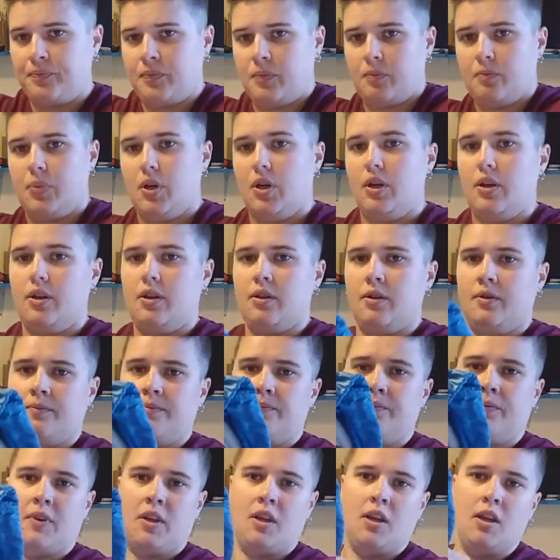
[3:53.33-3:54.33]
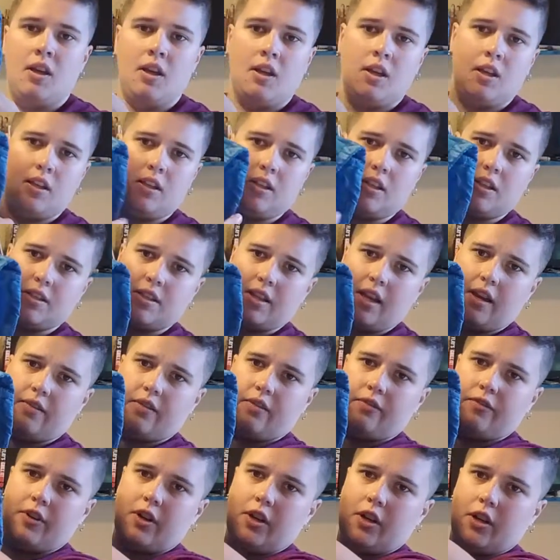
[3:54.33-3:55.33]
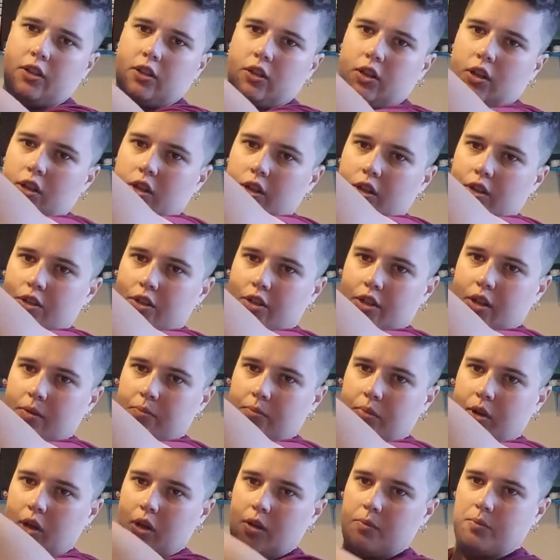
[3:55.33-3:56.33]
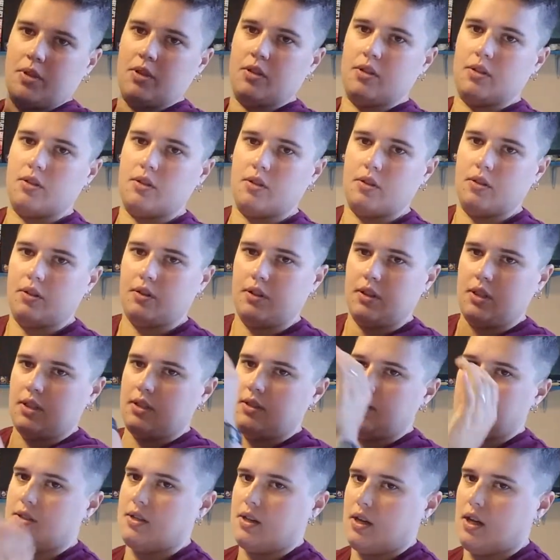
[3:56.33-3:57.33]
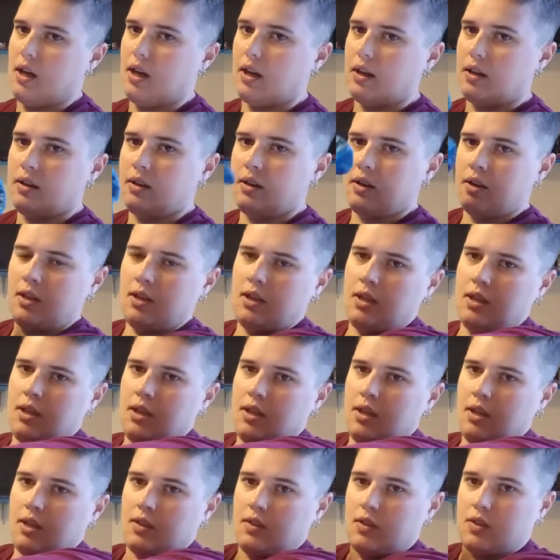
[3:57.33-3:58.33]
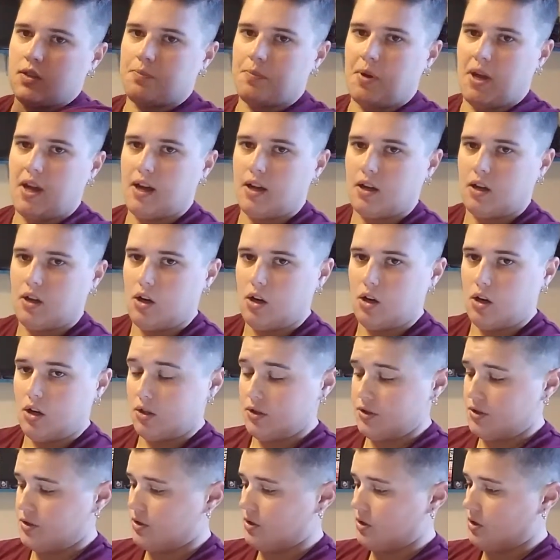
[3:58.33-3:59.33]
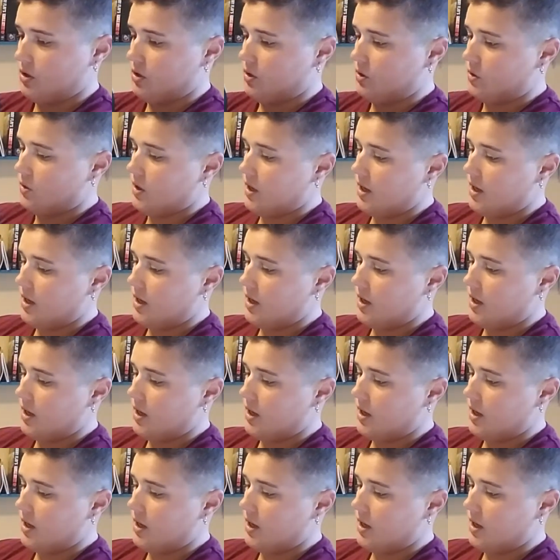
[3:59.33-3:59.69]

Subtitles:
But it does have a very large compartment on the inside. This pack also